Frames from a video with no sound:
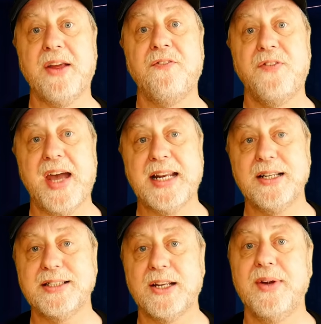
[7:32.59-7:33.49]
In
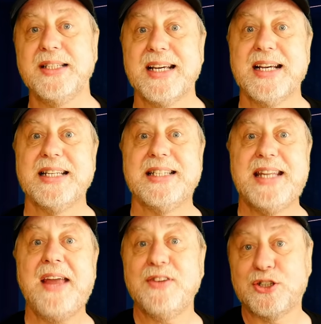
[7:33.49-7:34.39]
fairness, there is
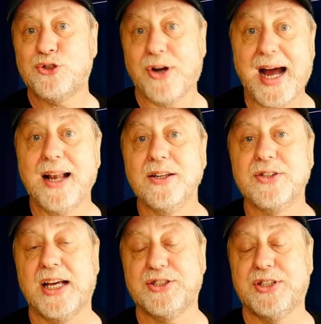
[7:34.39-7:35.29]
Devistral,
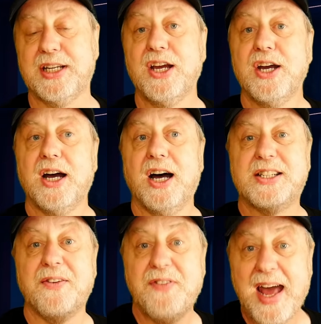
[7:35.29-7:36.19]
that's the uh,
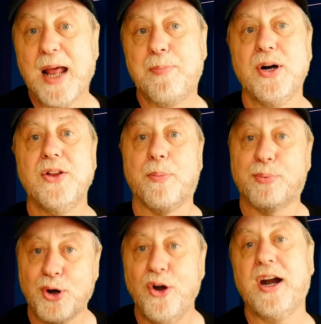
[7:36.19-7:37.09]
developer, the
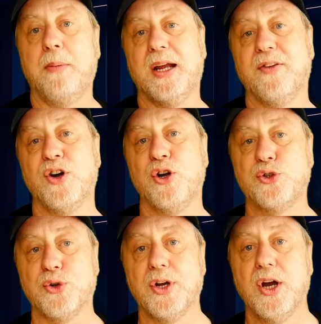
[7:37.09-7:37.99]
programming
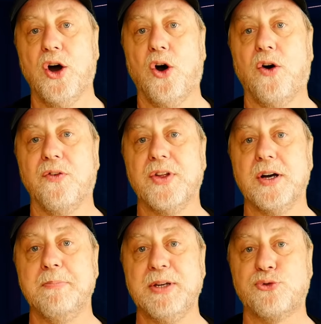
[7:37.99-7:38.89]
version of
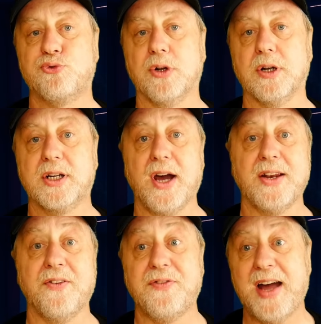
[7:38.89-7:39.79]
the Mistral kind
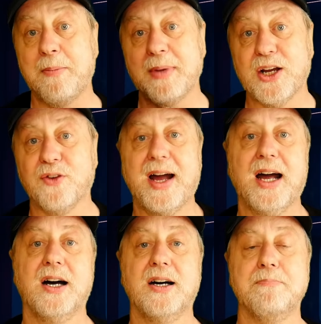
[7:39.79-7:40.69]
of family of
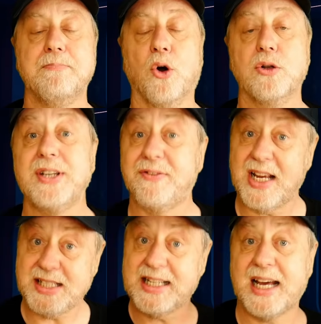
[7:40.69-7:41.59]
uh, models. I've
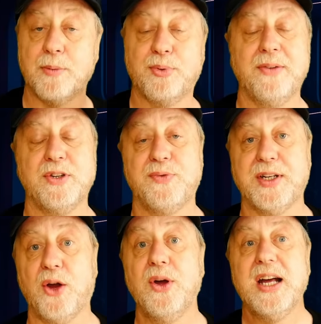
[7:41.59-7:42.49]
tested that in a previous
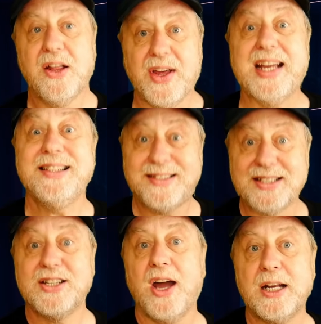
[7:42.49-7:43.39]
video, that is
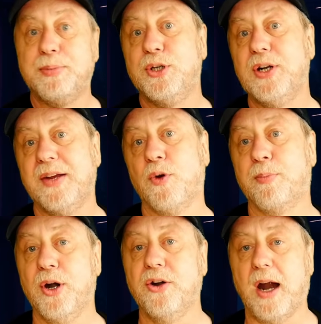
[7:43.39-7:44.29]
designed purely for
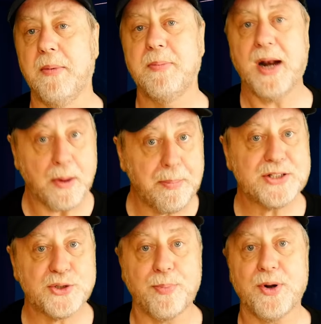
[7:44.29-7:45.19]
programming, but I'm a
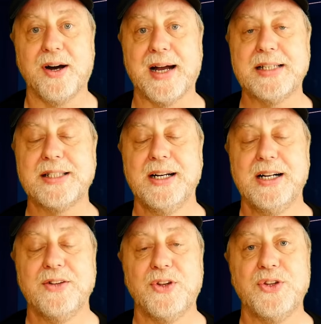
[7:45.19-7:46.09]
bit surprised
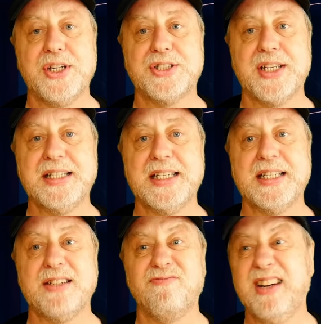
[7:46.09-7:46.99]
that this thing
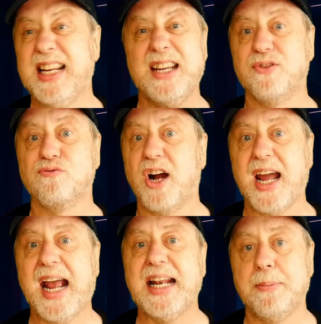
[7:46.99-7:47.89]
didn't really even write
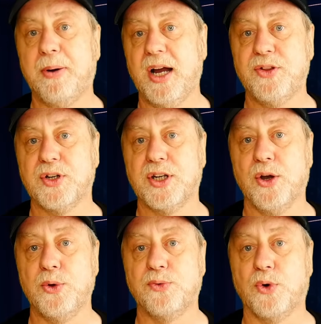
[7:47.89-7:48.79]
any Python
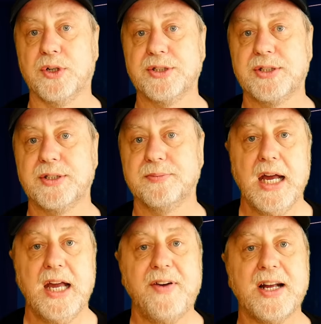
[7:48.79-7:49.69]
code for us.
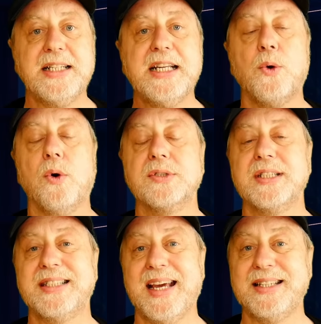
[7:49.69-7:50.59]
In fact, I did go on to
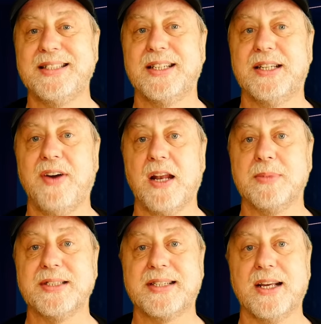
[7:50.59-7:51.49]
test the
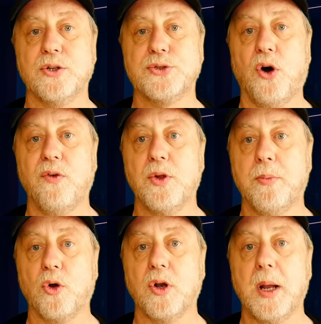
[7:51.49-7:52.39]
development skills of the
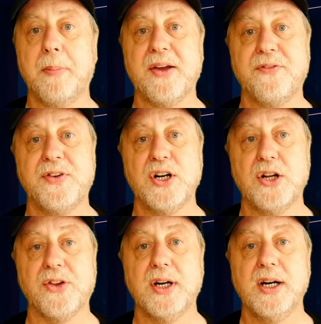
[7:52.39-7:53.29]
model a bit
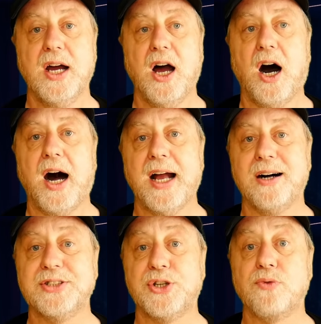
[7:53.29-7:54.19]
further. I
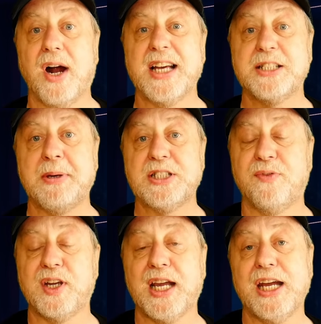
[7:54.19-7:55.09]
asked it to write a
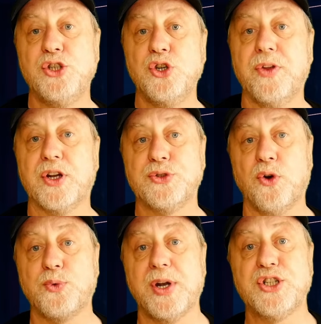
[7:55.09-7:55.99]
specification that a
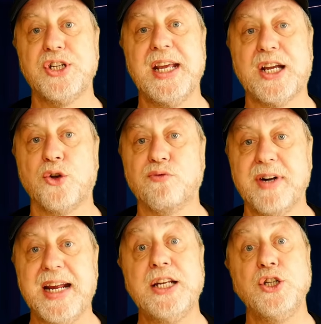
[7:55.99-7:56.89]
software engineer could
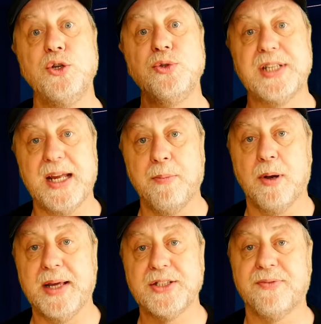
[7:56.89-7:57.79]
read and use to
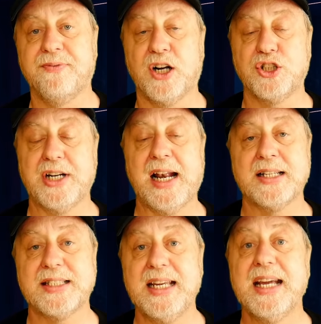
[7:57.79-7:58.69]
implement some
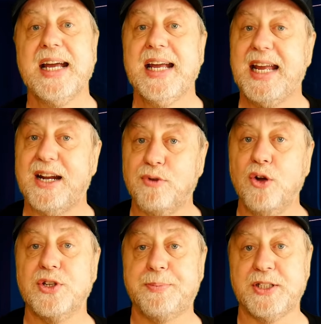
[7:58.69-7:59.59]
functionality. It
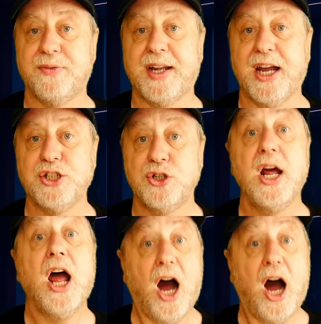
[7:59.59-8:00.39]
wrote the specification.